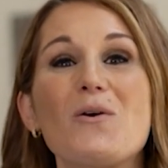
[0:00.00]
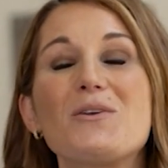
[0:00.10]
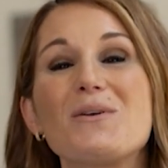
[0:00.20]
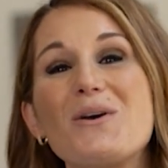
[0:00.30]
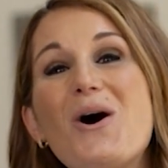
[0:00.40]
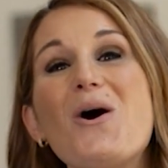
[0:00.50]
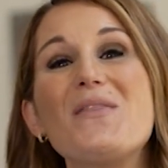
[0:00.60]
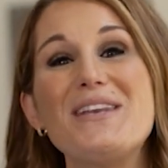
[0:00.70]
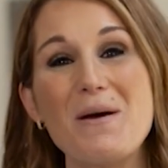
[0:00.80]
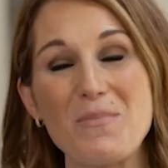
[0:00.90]
or you can call
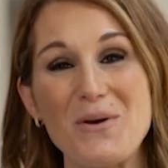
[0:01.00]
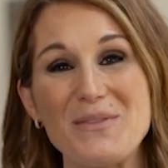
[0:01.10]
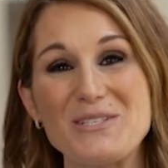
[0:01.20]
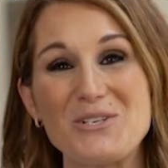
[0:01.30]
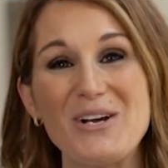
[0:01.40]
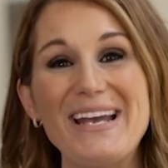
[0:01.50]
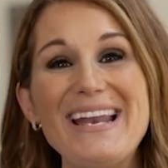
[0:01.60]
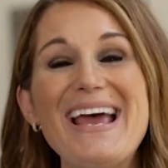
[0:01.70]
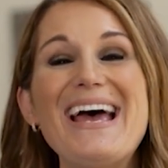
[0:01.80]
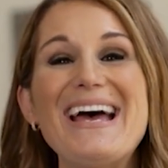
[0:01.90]
the number on the
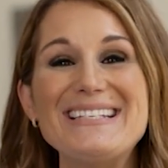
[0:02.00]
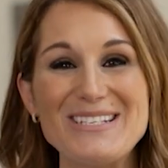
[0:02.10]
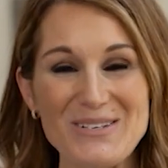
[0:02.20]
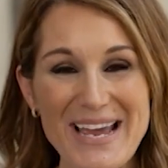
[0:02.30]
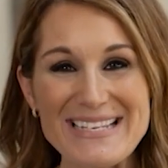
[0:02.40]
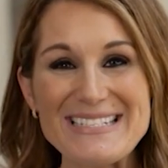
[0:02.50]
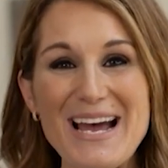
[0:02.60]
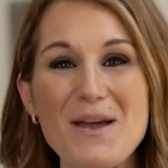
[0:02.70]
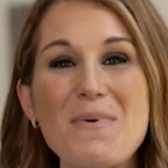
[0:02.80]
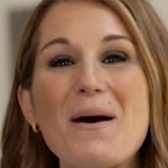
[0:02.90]
screen. Until next
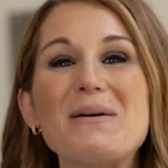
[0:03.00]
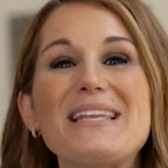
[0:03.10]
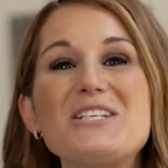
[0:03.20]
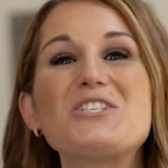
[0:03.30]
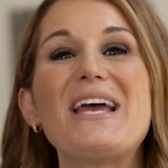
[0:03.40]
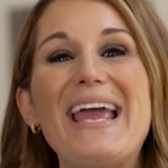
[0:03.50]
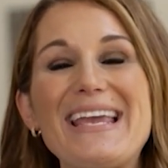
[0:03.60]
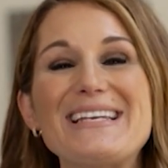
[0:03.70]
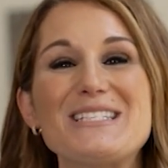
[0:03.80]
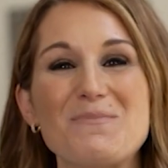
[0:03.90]
time, I'm Alicia
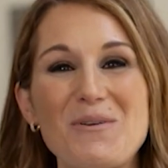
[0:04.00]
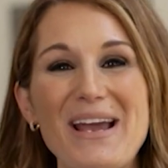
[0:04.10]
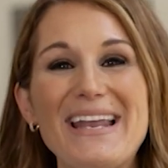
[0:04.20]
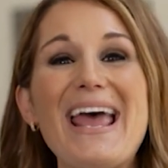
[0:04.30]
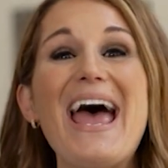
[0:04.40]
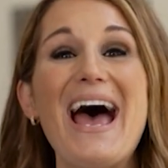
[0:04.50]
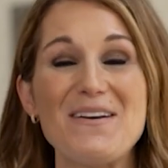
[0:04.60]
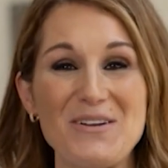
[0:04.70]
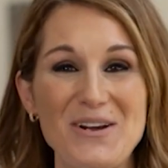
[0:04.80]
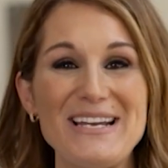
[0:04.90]
Hankins Moran.
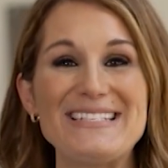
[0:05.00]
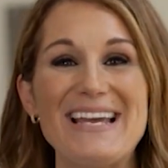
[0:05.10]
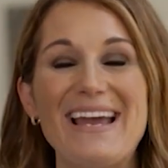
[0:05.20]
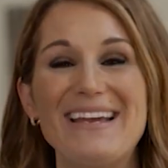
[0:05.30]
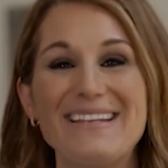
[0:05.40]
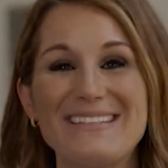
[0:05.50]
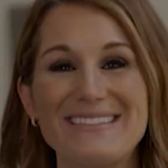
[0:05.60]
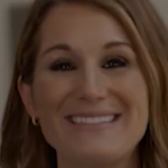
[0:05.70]
Have a great day.